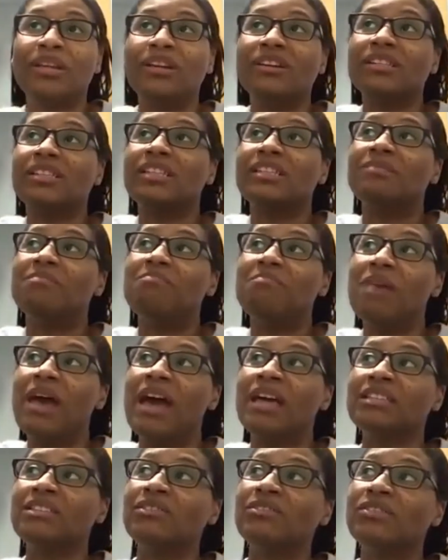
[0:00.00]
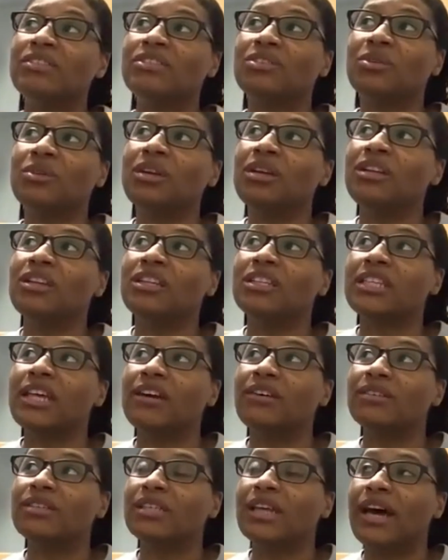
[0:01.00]
but there's this massive screen that's
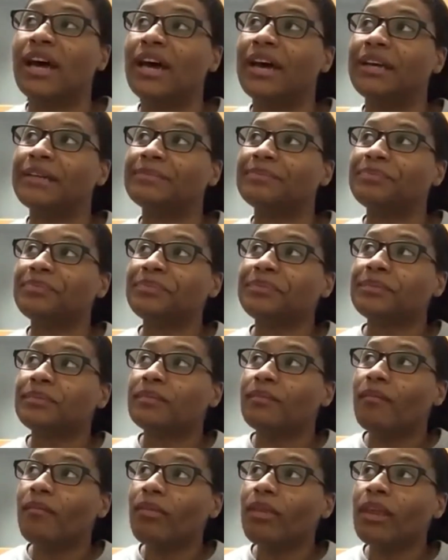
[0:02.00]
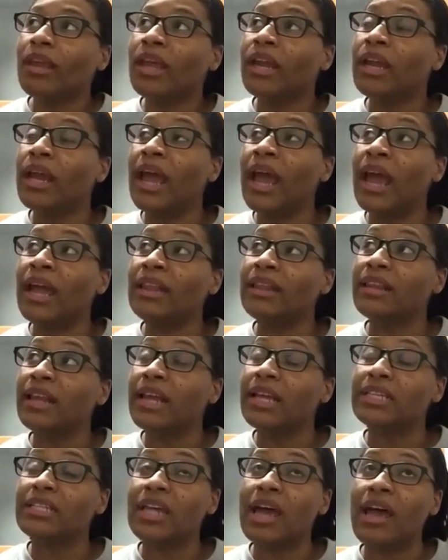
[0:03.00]
outside and at
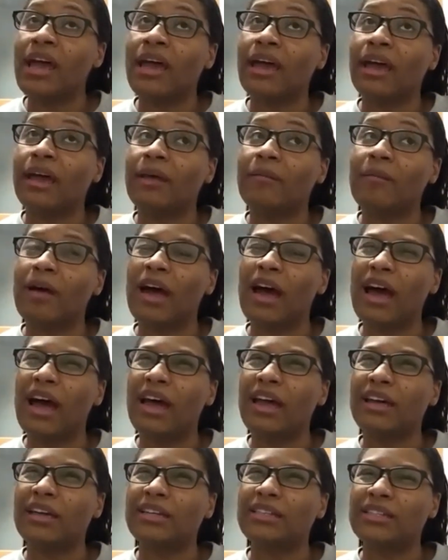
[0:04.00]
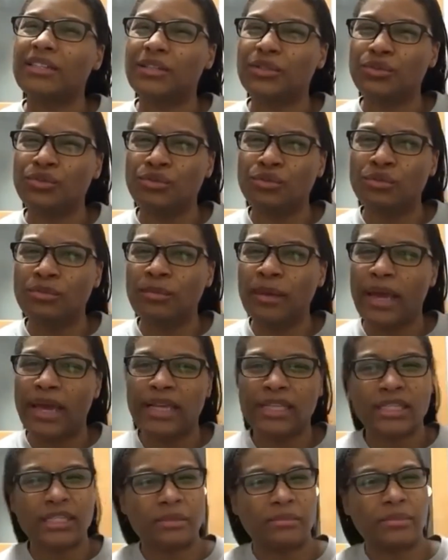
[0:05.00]
that time, I assume
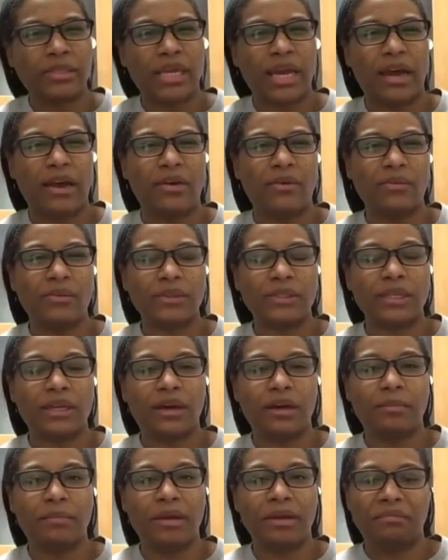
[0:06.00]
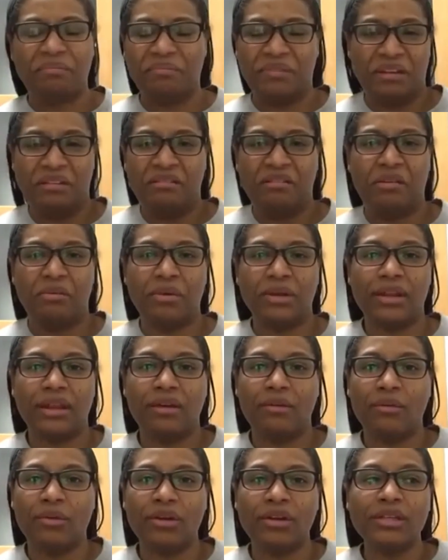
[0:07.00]
SM Town was coming. I don't know what
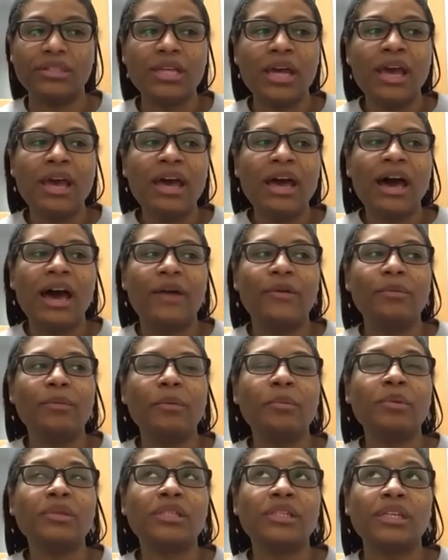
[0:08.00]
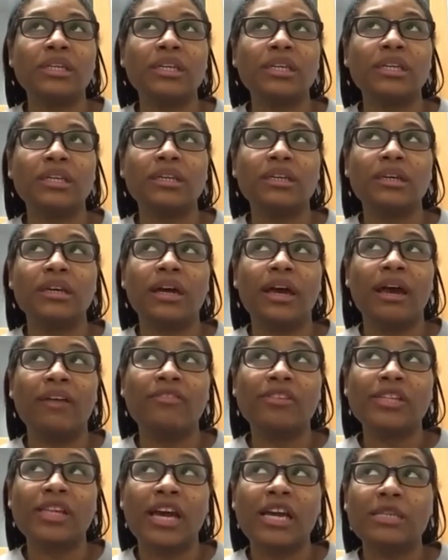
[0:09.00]
that was. I remember seeing an
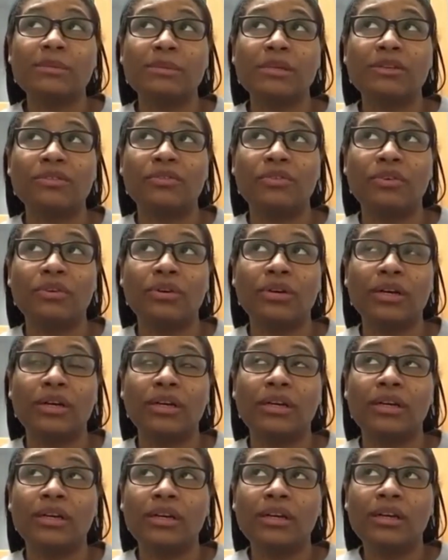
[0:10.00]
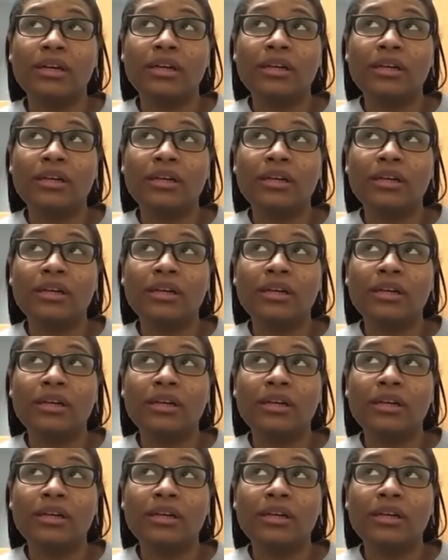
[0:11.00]
advertisement for